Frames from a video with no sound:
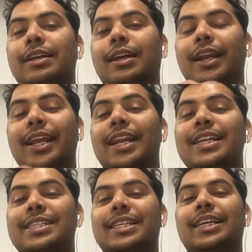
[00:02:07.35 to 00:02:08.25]
clearly
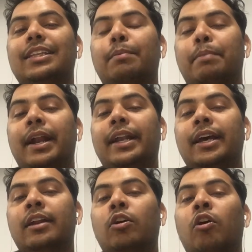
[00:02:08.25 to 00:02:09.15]
see the
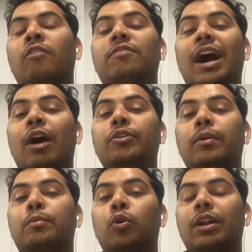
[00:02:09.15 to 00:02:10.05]
pattern of how your
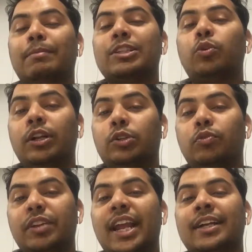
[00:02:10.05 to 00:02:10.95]
program is going to
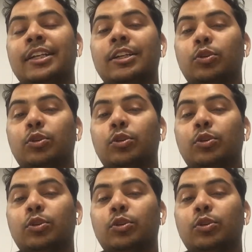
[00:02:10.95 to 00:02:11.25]
react.